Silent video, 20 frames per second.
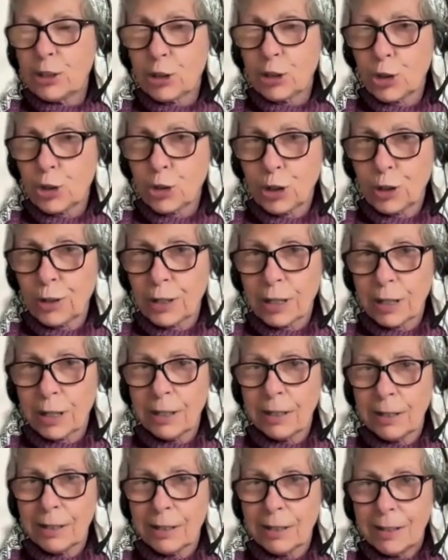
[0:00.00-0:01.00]
a
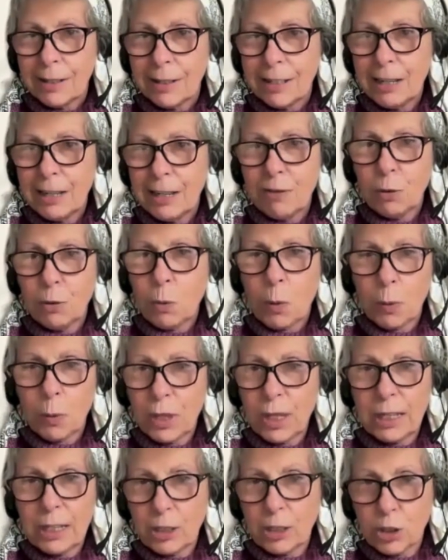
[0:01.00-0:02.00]
story, even what we
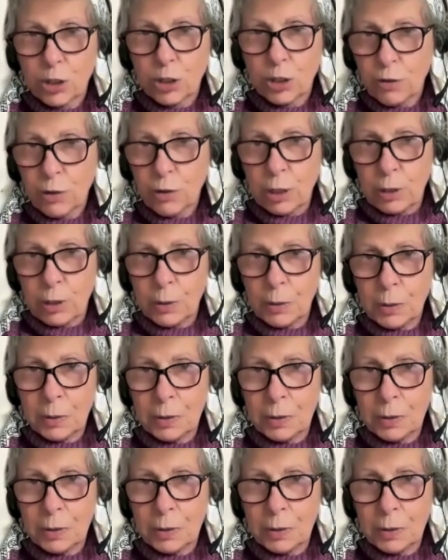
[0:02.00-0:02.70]
think is true